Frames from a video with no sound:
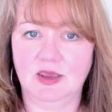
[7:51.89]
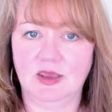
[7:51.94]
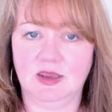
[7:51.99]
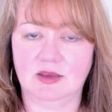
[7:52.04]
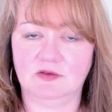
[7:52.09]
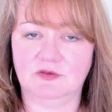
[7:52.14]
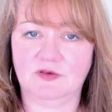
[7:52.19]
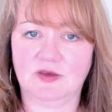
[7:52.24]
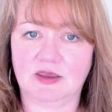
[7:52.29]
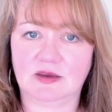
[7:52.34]

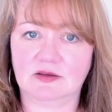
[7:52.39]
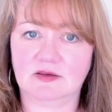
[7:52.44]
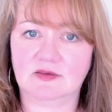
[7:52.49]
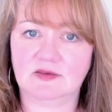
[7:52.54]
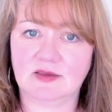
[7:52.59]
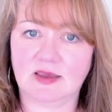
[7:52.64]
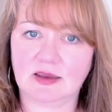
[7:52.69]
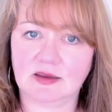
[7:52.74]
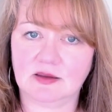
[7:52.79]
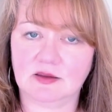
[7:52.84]
In fact,
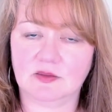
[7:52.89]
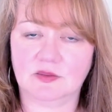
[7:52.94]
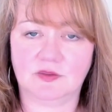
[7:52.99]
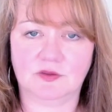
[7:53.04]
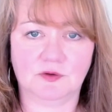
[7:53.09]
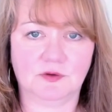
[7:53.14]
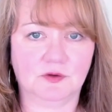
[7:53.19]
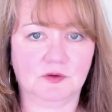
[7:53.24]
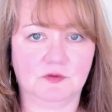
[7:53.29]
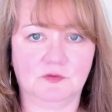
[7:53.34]
second,
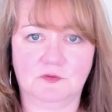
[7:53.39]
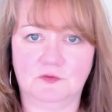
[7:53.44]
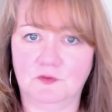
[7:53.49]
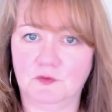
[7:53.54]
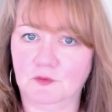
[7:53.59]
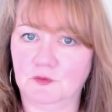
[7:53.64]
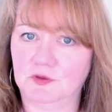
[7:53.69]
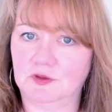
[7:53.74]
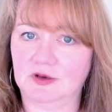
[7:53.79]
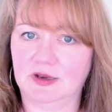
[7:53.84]
third,
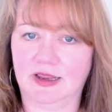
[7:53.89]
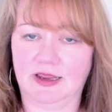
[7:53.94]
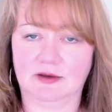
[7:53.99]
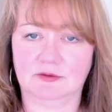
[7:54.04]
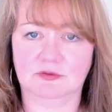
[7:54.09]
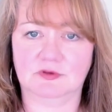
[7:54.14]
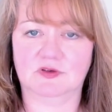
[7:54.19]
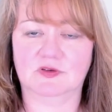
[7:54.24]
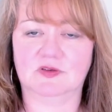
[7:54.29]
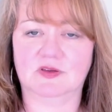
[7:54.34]
fourth
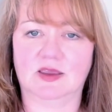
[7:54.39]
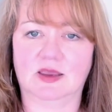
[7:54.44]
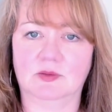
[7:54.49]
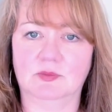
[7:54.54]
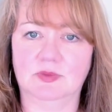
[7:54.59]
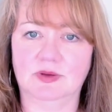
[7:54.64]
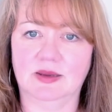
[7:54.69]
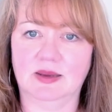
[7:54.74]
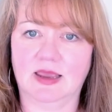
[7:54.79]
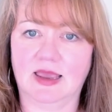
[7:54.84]
languages can
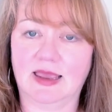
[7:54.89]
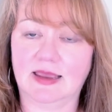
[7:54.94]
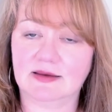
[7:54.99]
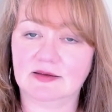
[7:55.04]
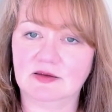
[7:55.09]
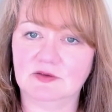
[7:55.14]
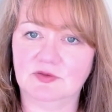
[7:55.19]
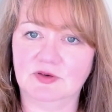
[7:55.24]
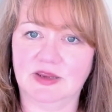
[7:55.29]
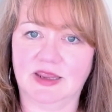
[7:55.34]
be
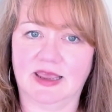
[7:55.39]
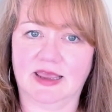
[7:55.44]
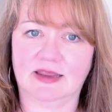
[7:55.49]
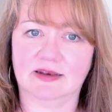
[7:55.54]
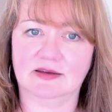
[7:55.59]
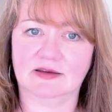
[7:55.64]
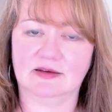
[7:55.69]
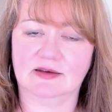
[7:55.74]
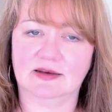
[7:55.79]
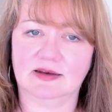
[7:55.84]
actively
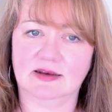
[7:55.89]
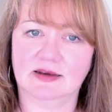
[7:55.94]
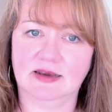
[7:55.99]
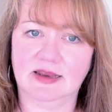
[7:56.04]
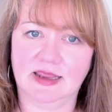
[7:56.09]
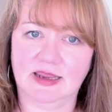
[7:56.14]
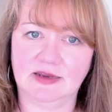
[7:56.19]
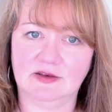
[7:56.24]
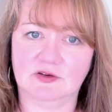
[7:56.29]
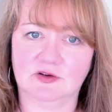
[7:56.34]
added
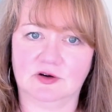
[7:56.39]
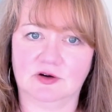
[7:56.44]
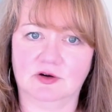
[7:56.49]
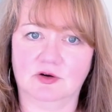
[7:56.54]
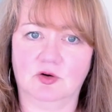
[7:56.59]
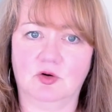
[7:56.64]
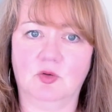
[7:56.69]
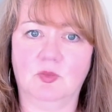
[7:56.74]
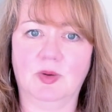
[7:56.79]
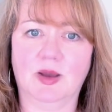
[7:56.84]
later
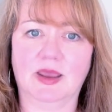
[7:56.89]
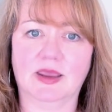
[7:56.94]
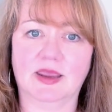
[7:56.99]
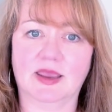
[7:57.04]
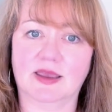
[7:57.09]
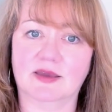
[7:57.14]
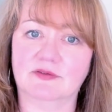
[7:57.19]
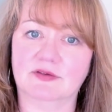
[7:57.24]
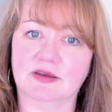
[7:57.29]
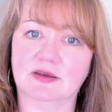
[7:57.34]
or by
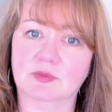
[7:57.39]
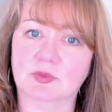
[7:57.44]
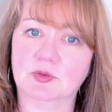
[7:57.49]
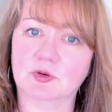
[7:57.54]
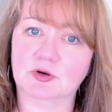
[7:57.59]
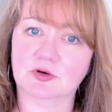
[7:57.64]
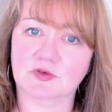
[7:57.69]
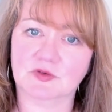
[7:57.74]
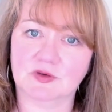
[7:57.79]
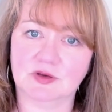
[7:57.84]
having a
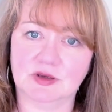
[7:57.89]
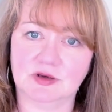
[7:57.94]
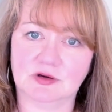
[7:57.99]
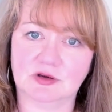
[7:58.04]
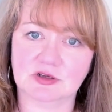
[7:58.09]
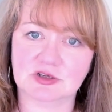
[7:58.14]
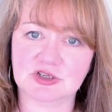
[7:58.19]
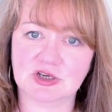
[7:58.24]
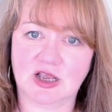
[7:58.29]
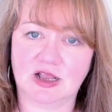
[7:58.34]
person in
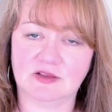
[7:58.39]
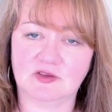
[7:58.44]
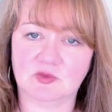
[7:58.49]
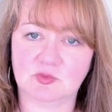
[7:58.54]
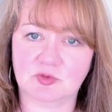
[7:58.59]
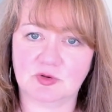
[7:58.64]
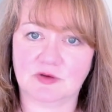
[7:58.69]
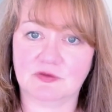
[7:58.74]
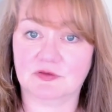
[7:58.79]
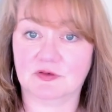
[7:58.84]
our child's
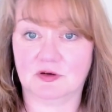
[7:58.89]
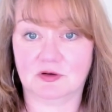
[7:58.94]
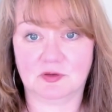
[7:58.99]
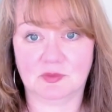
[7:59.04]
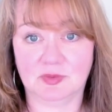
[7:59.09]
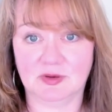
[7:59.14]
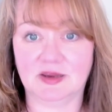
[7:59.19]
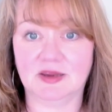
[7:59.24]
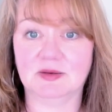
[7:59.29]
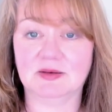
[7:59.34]

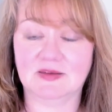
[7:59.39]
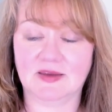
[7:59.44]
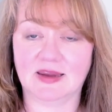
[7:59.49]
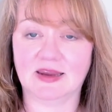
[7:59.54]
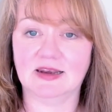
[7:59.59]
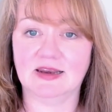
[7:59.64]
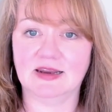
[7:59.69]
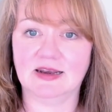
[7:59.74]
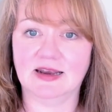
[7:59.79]
preferably daily